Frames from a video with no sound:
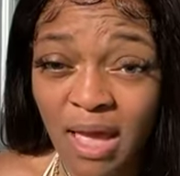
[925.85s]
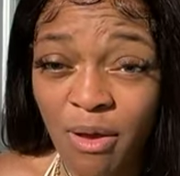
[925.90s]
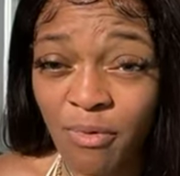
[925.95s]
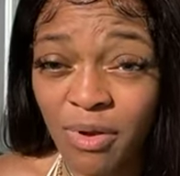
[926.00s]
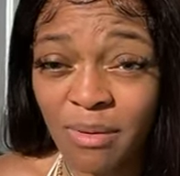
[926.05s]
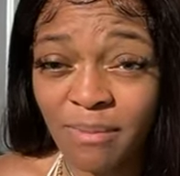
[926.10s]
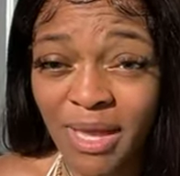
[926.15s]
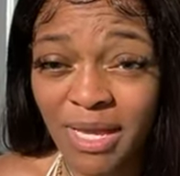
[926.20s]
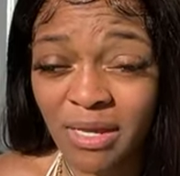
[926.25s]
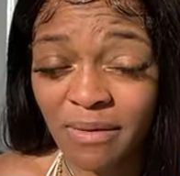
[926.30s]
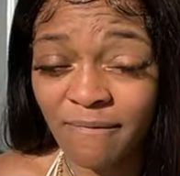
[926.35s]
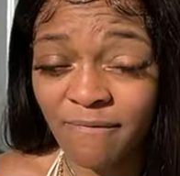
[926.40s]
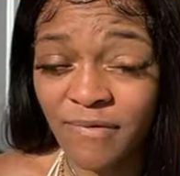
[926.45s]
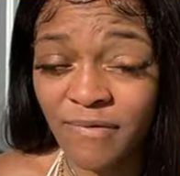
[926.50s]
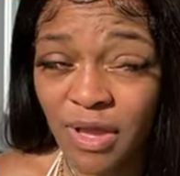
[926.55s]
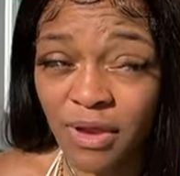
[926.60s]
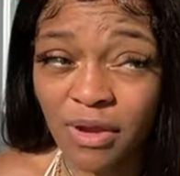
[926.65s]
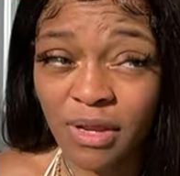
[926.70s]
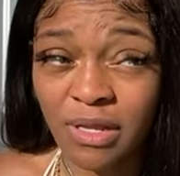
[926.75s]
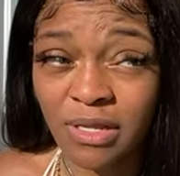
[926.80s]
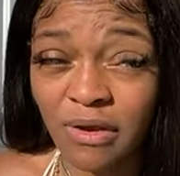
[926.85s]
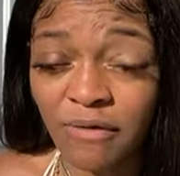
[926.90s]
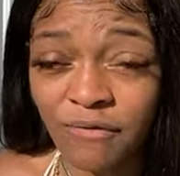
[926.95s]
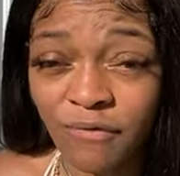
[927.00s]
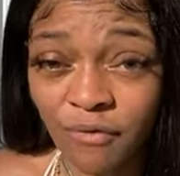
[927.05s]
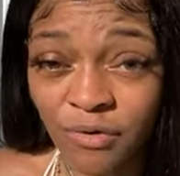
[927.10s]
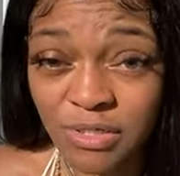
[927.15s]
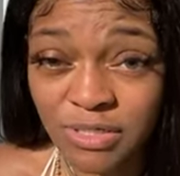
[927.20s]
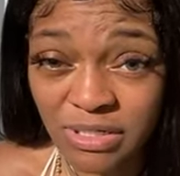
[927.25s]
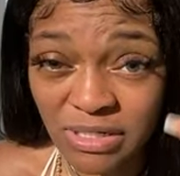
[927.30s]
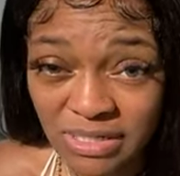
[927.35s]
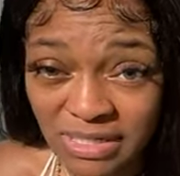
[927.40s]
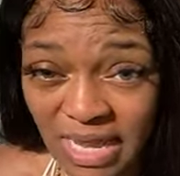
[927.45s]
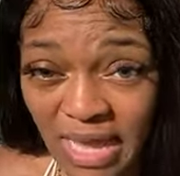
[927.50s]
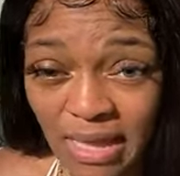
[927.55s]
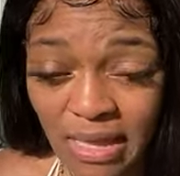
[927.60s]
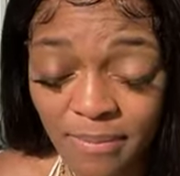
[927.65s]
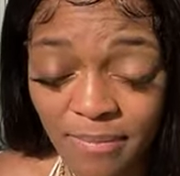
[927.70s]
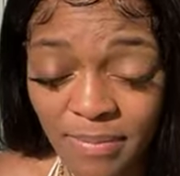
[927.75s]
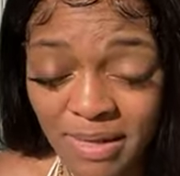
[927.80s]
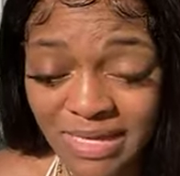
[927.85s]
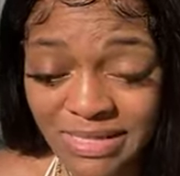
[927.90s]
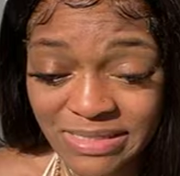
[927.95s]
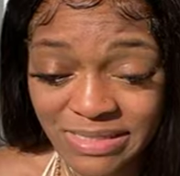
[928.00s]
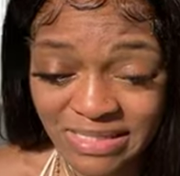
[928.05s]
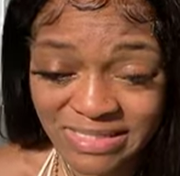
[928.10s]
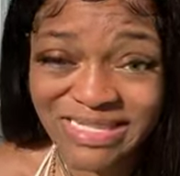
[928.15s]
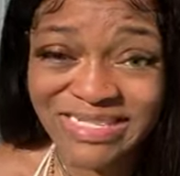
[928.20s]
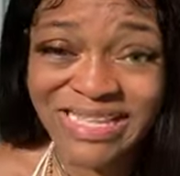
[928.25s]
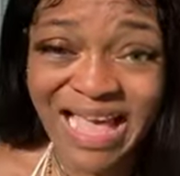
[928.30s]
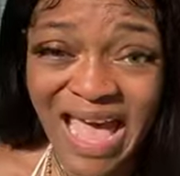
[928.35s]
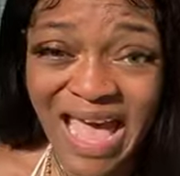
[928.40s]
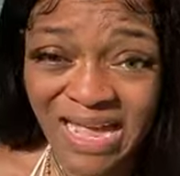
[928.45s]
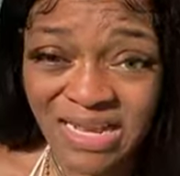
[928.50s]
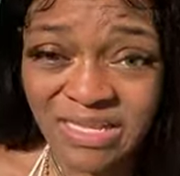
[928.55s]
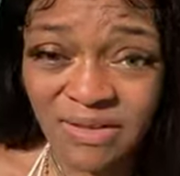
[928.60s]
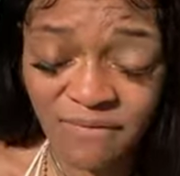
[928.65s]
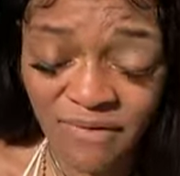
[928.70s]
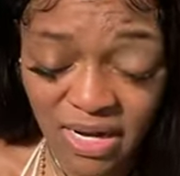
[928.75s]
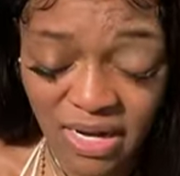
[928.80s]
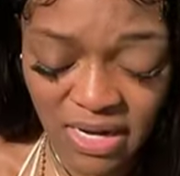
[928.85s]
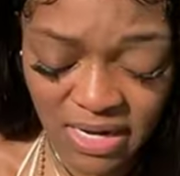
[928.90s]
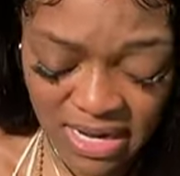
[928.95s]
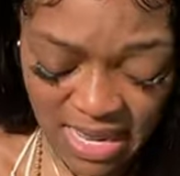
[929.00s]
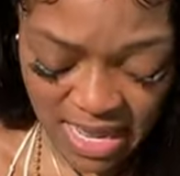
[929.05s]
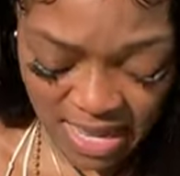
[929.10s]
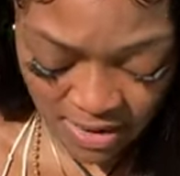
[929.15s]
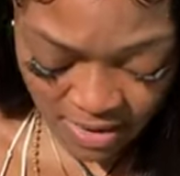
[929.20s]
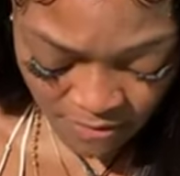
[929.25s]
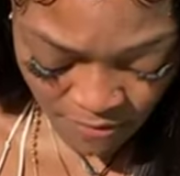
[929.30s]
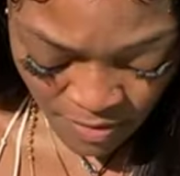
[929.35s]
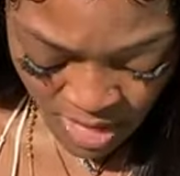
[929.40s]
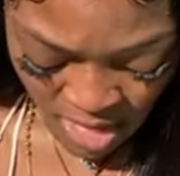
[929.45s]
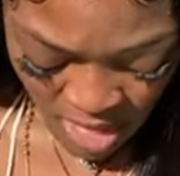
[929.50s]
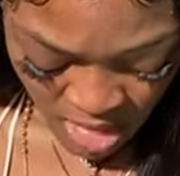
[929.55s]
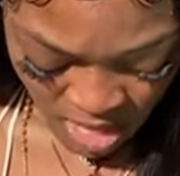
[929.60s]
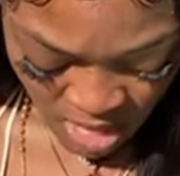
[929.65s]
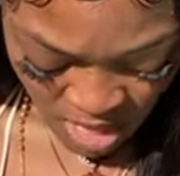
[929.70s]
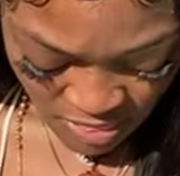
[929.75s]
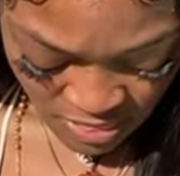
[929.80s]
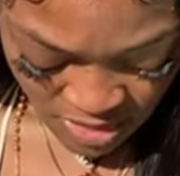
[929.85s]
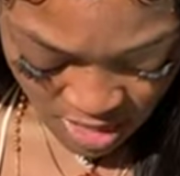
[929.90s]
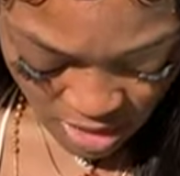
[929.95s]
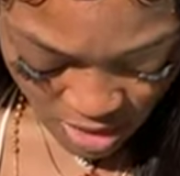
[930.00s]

I want to make it very clear for today, because this is activated day. Then